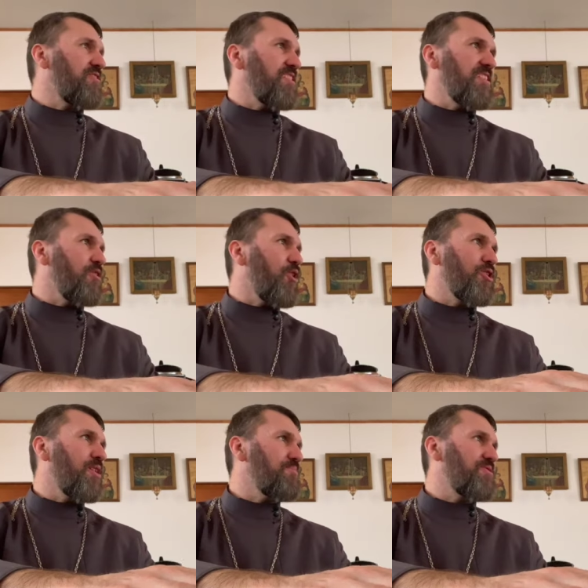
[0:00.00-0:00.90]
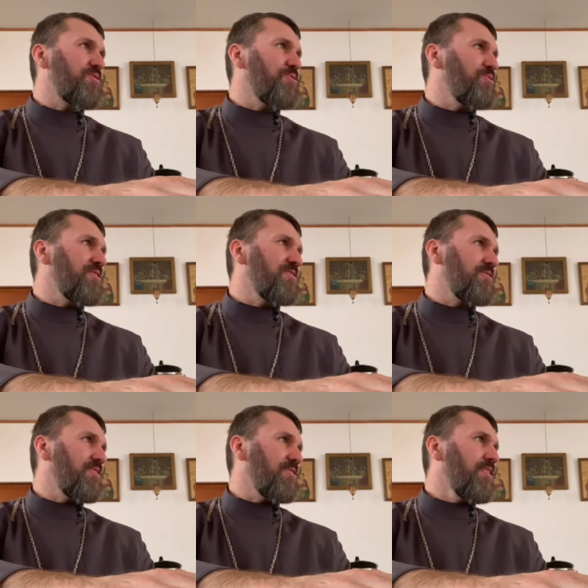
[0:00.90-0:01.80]
and then it all comes through these
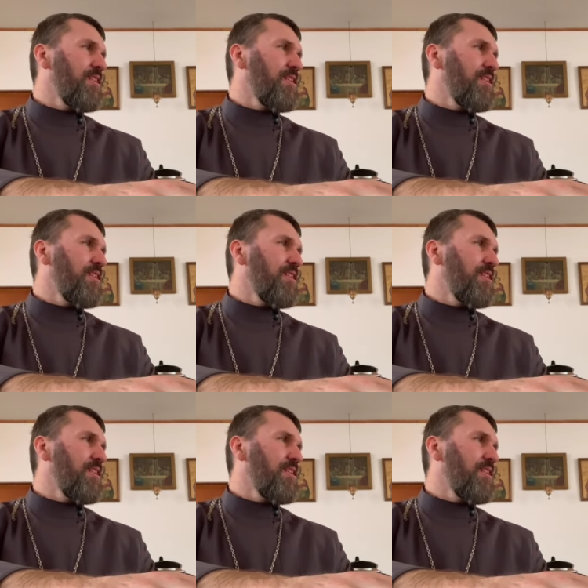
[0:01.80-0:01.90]
uh,